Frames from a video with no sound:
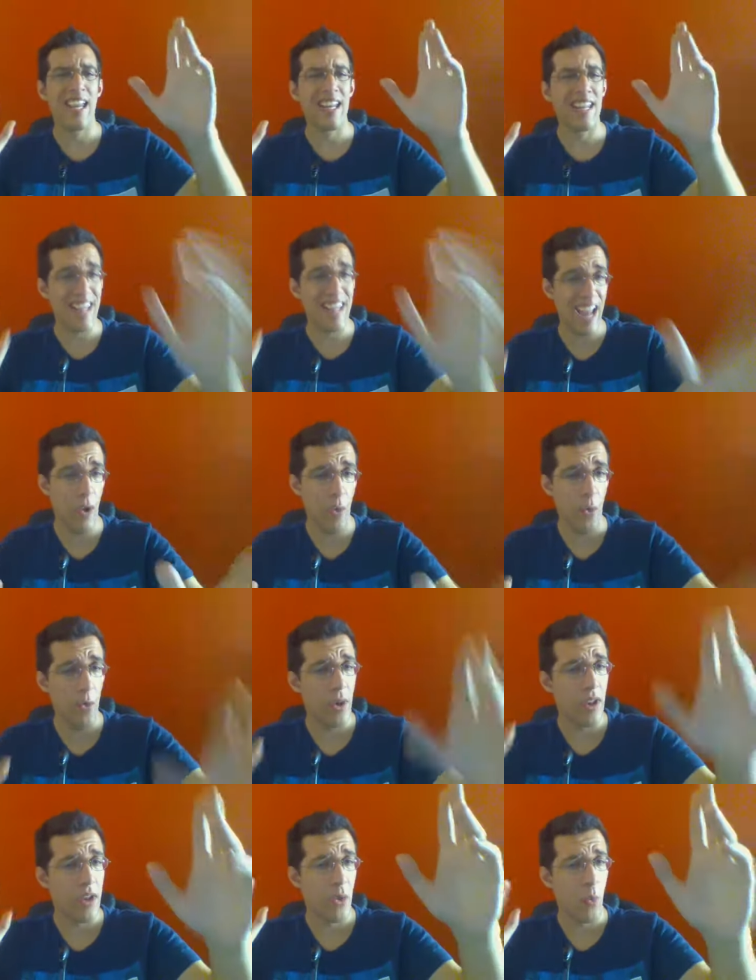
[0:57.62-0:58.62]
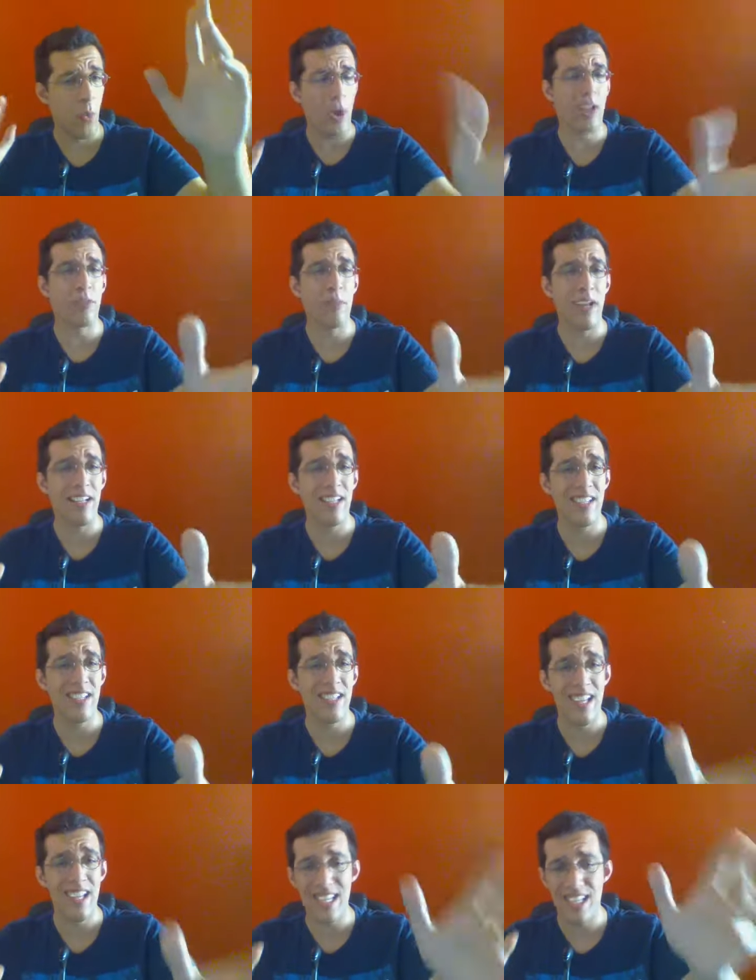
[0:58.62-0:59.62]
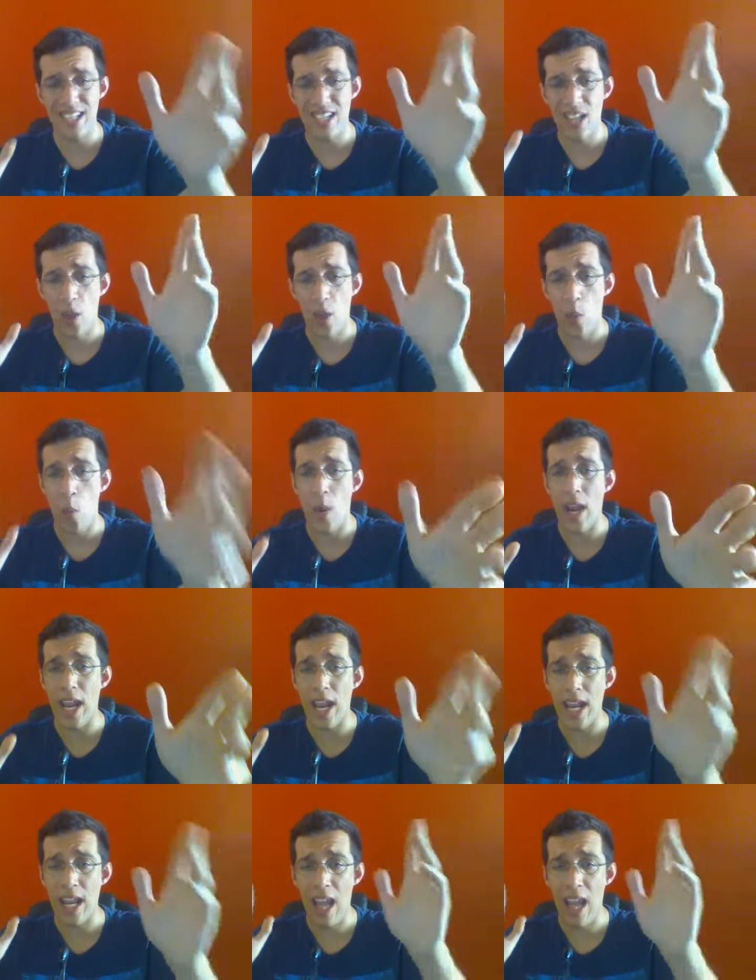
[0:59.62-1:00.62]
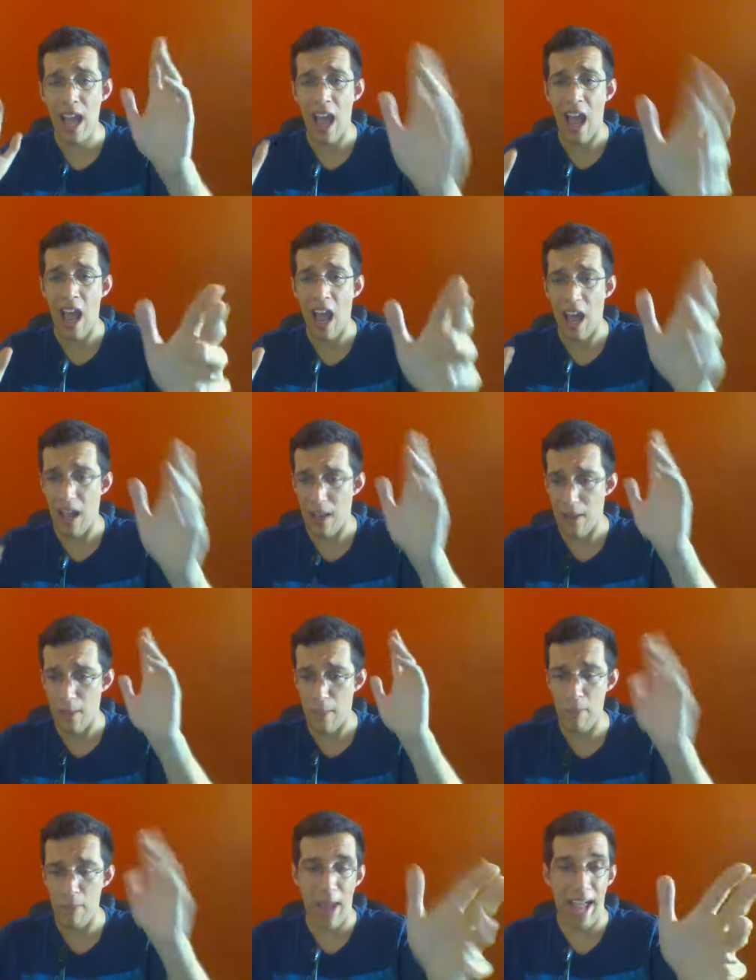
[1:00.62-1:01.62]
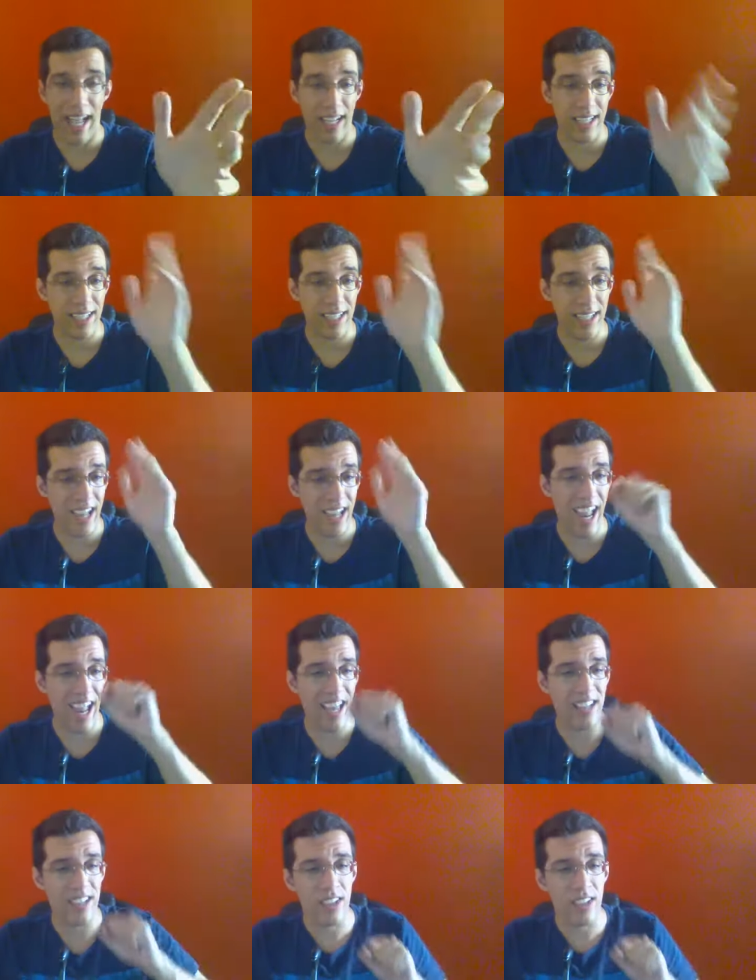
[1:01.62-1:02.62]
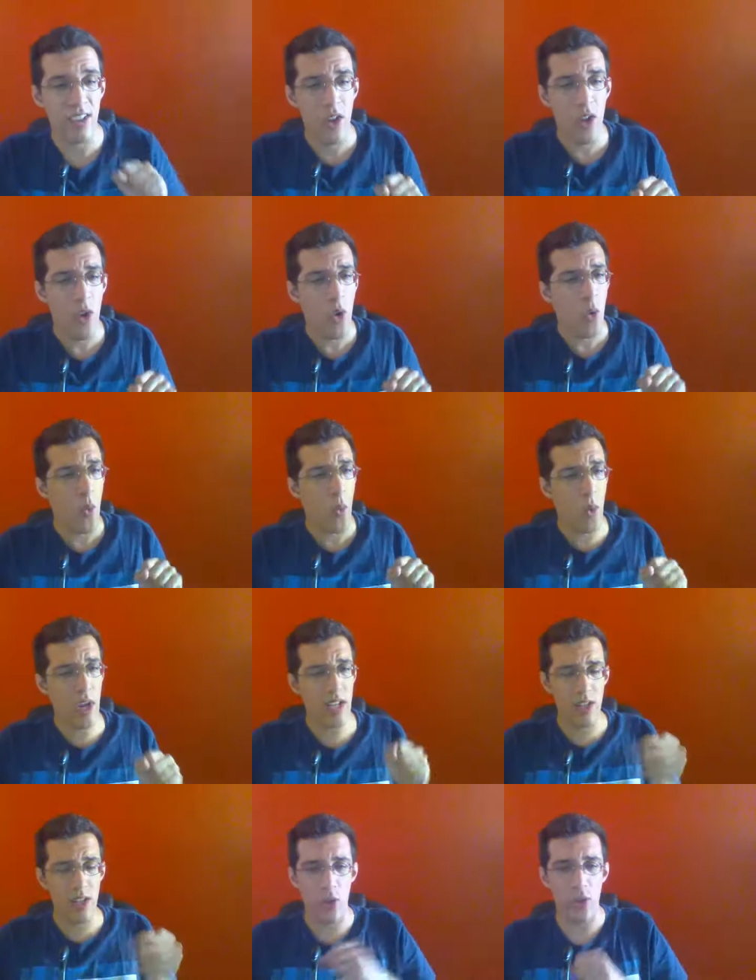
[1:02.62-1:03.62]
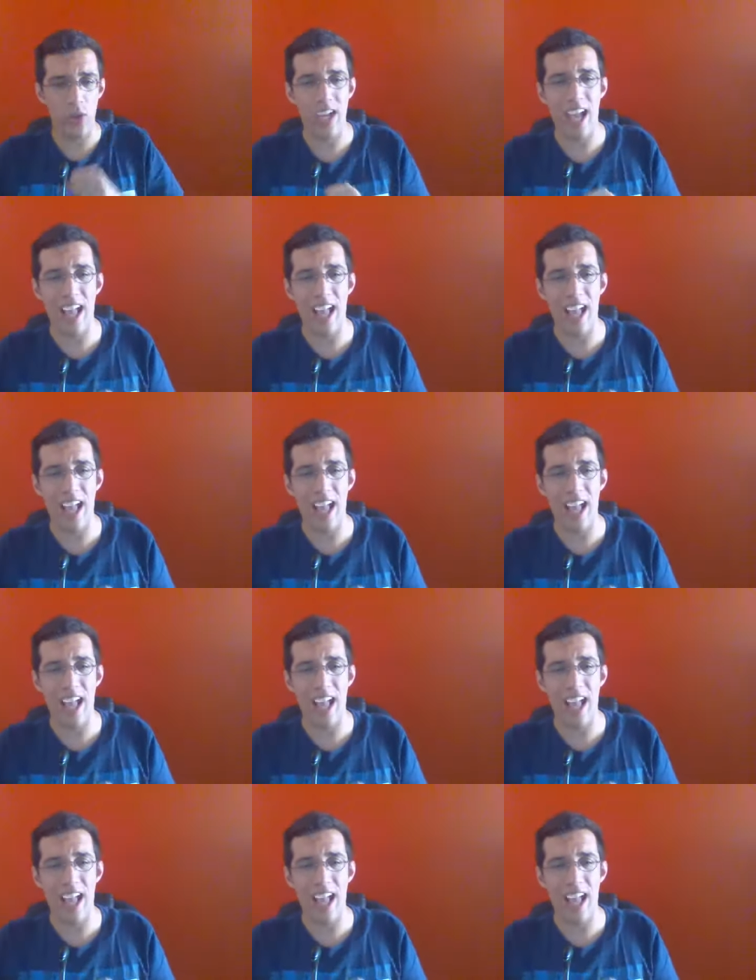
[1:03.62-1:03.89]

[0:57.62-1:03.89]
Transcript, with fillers: Now, what matters is we are back. And with nothing